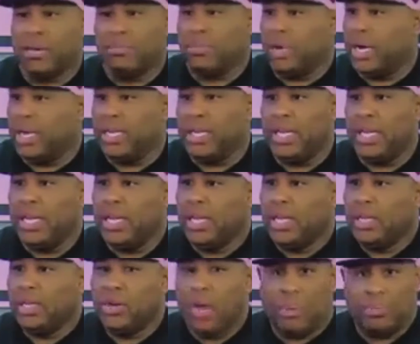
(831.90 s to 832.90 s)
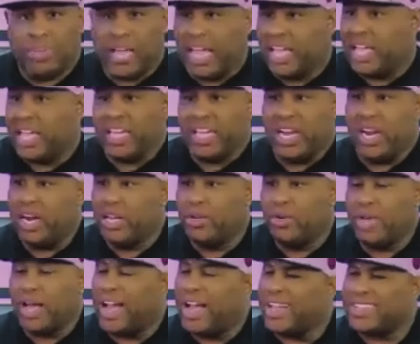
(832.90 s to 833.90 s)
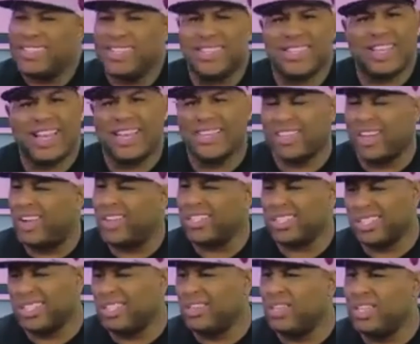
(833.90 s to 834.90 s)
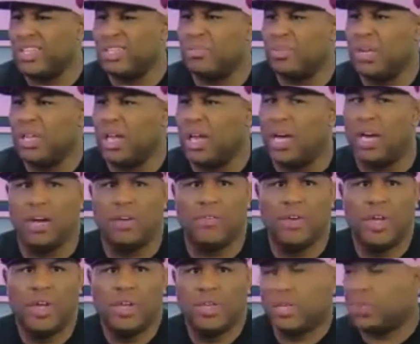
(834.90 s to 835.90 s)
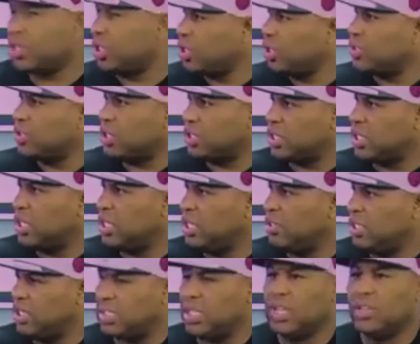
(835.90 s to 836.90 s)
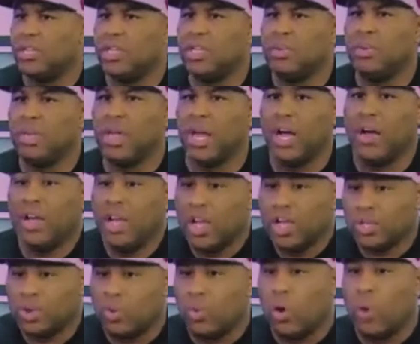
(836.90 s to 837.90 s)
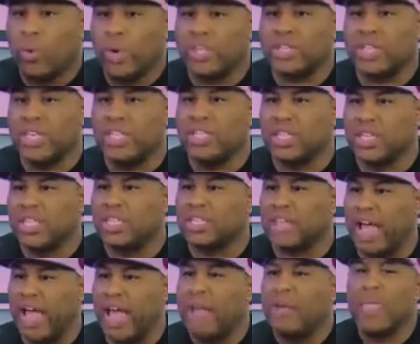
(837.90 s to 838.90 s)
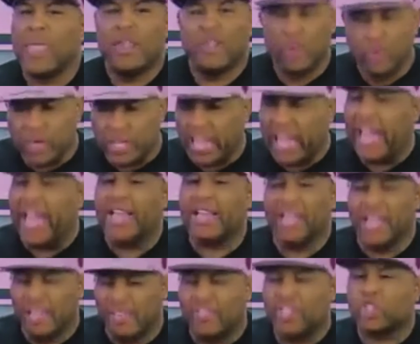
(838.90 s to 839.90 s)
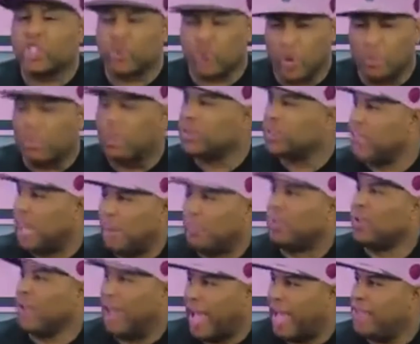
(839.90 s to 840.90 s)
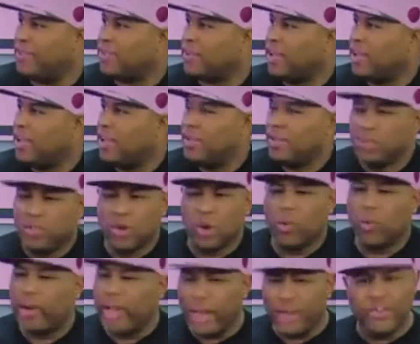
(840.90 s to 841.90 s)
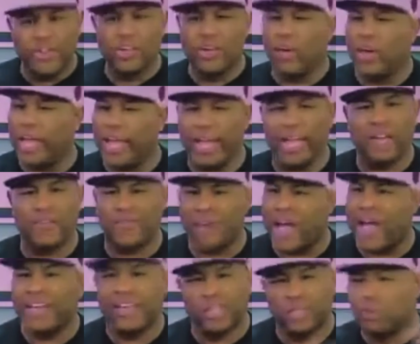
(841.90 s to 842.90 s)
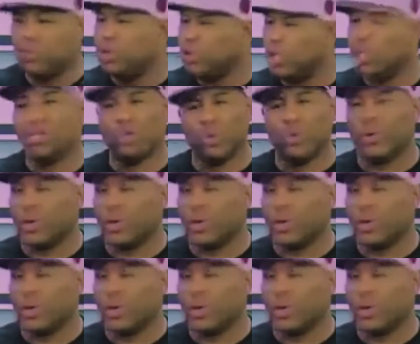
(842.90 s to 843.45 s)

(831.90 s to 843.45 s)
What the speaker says: good money. I'm taking care of you guys. And it's like, no, she still needs to be loved. Your children still need to be loved. So what we're teaching is that you can live a triple-double life. Whatever your hand find to do, you could do